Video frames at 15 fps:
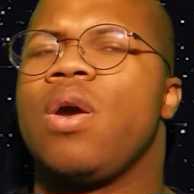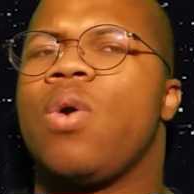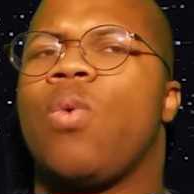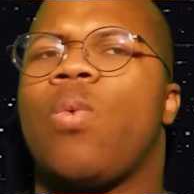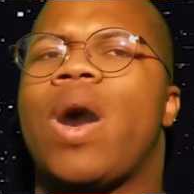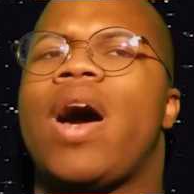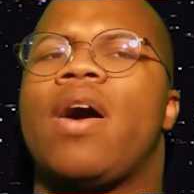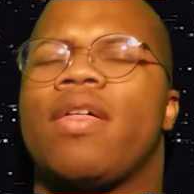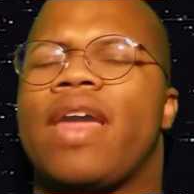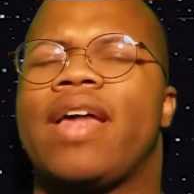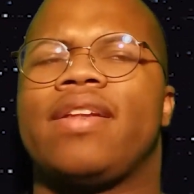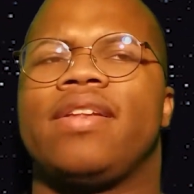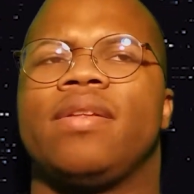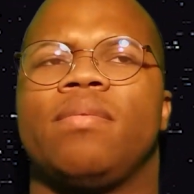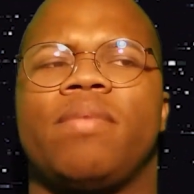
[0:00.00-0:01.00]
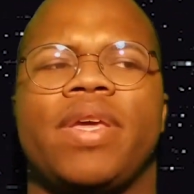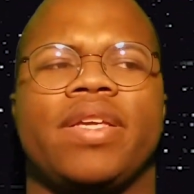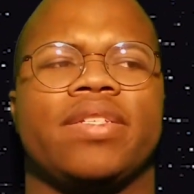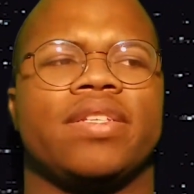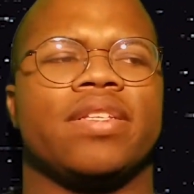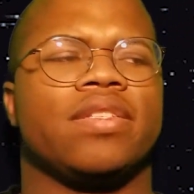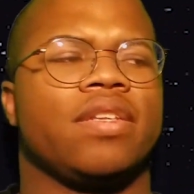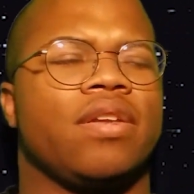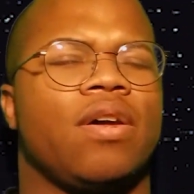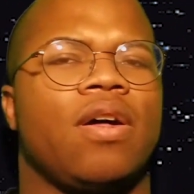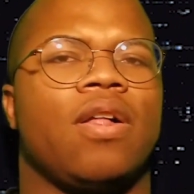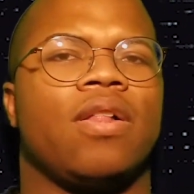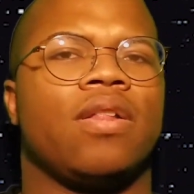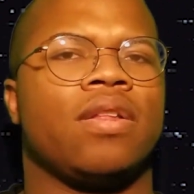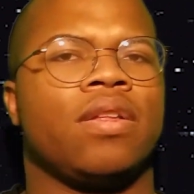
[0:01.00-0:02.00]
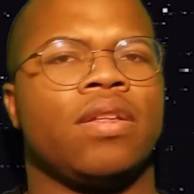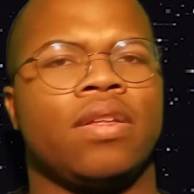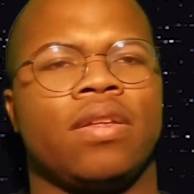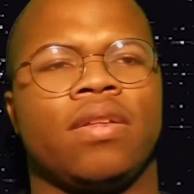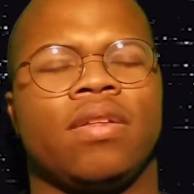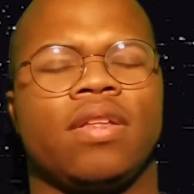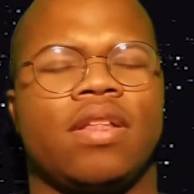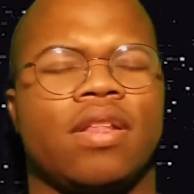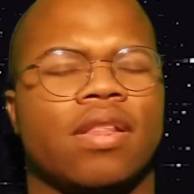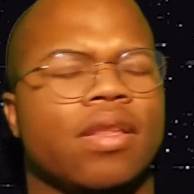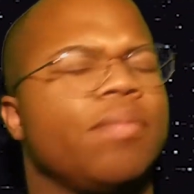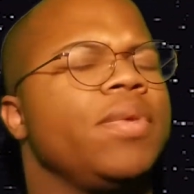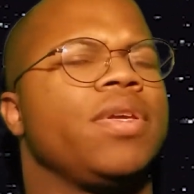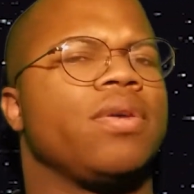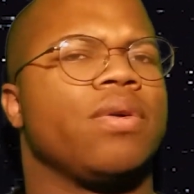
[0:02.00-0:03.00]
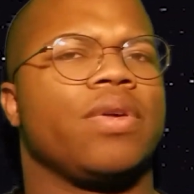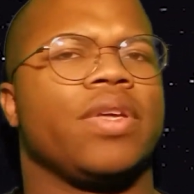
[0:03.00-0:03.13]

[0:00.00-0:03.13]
Wow, that didn't make sense at all. Let me go